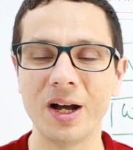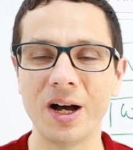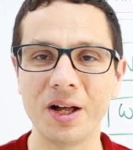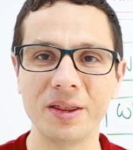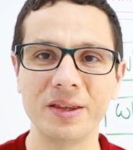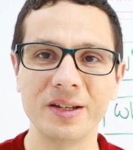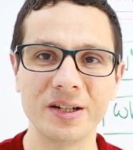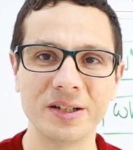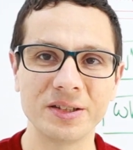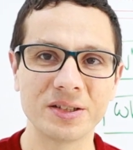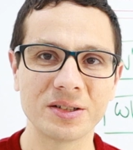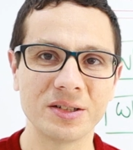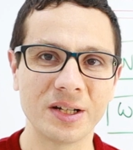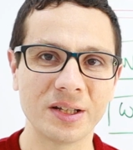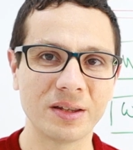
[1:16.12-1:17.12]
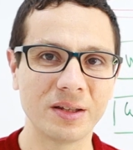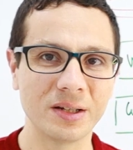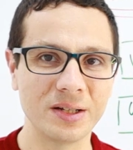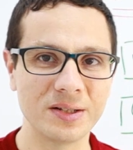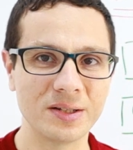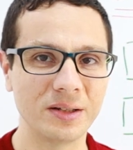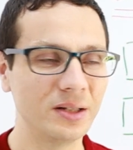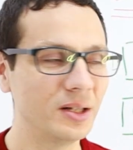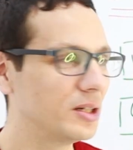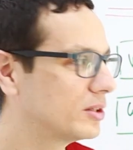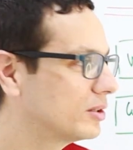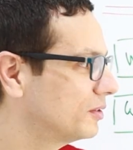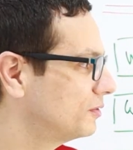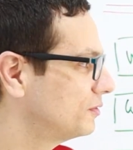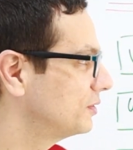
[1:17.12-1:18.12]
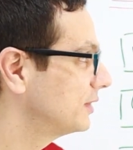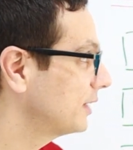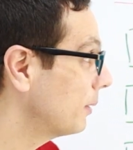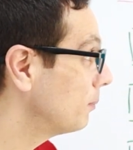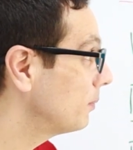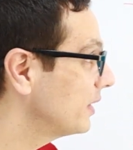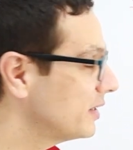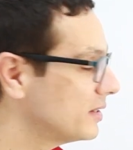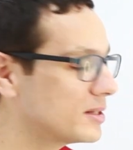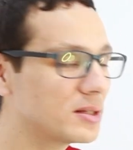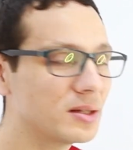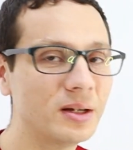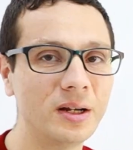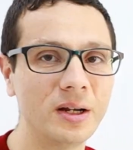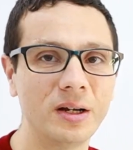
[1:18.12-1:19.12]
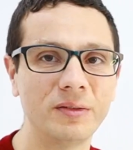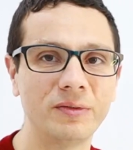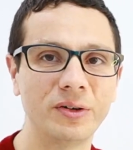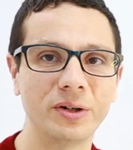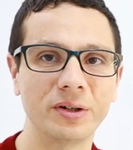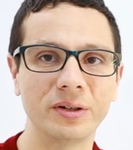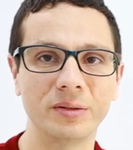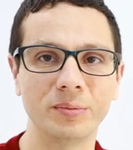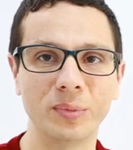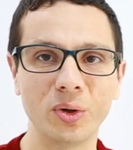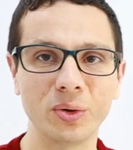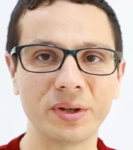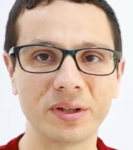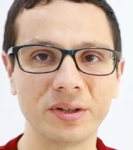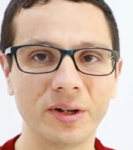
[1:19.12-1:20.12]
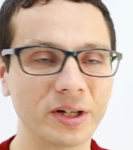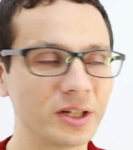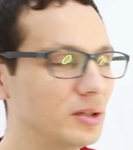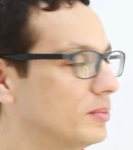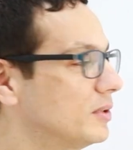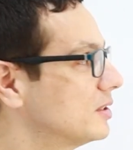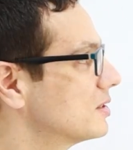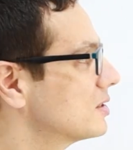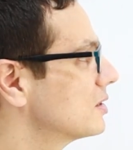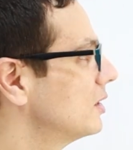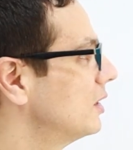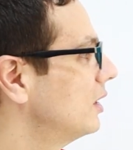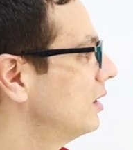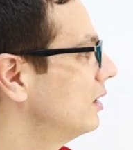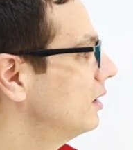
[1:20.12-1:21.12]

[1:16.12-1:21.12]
On the internet, there is a lot of templates for both documents.